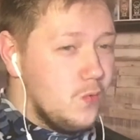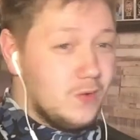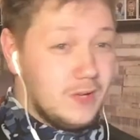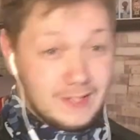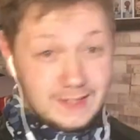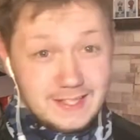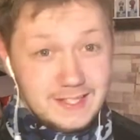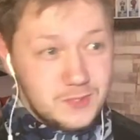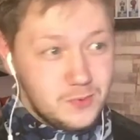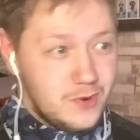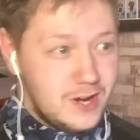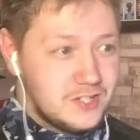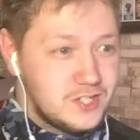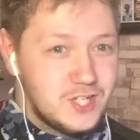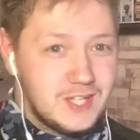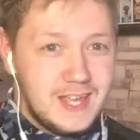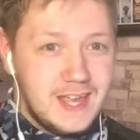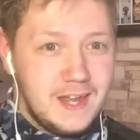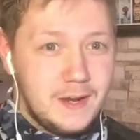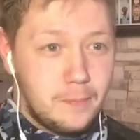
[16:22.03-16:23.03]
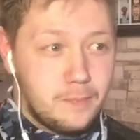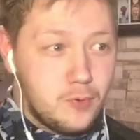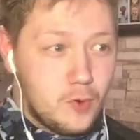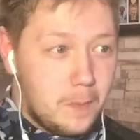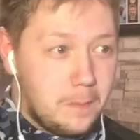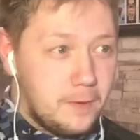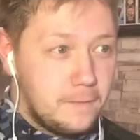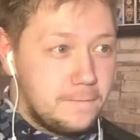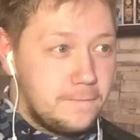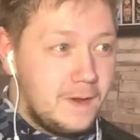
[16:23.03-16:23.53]
At least we're actually getting a
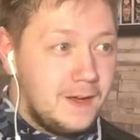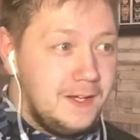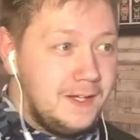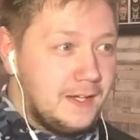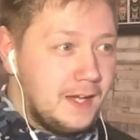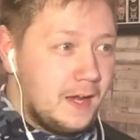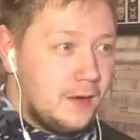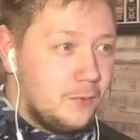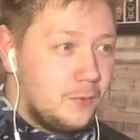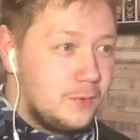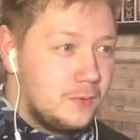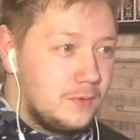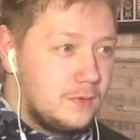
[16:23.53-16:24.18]
proper fight now.